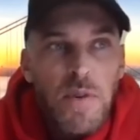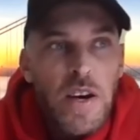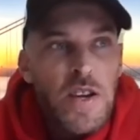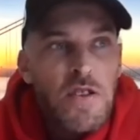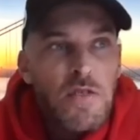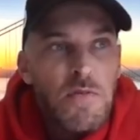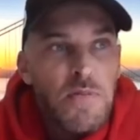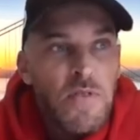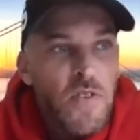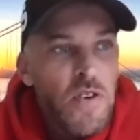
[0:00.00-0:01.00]
by your
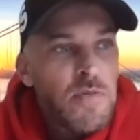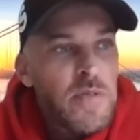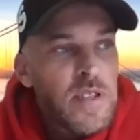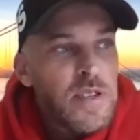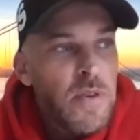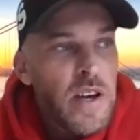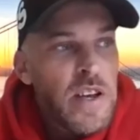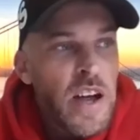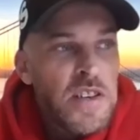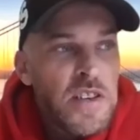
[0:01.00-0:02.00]
performance,
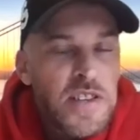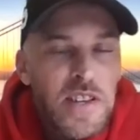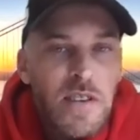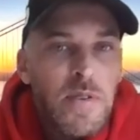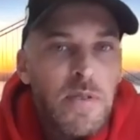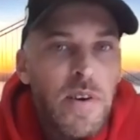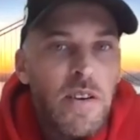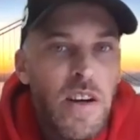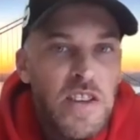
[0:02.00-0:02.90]
by are you sleeping better,